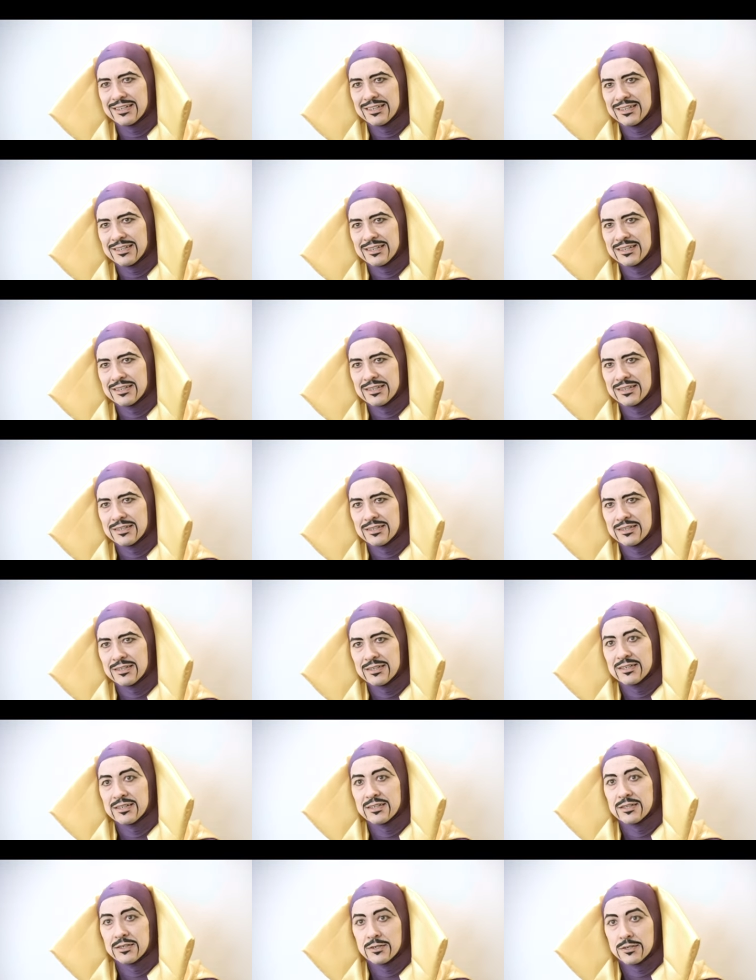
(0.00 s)
Well, let's go
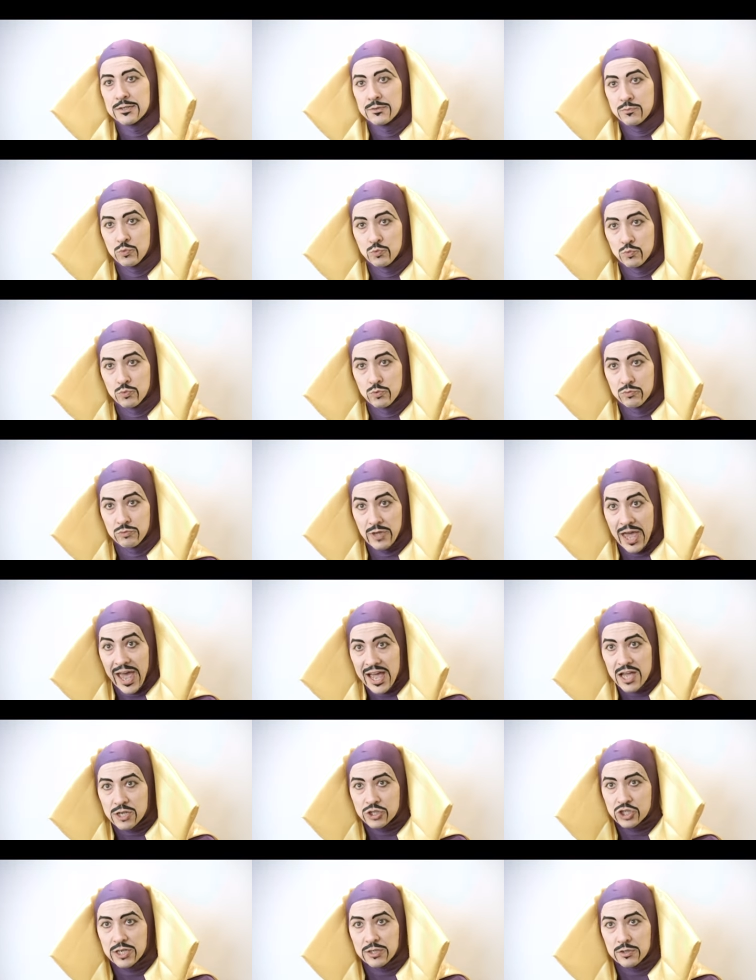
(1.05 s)
with the dictator.
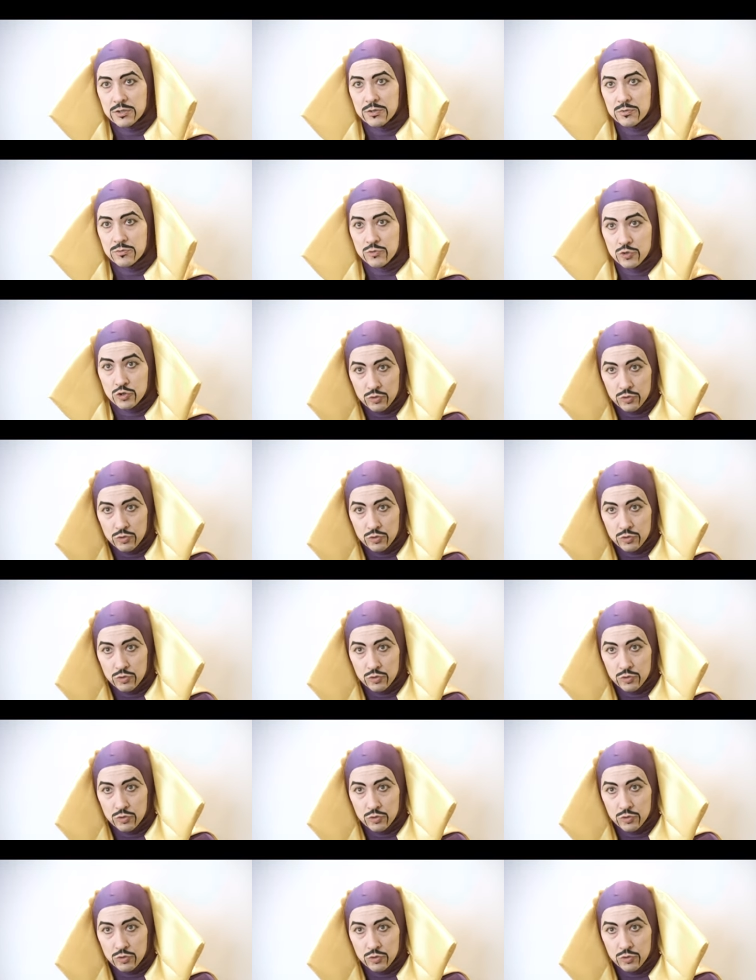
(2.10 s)
Yeah, shall I? Yeah,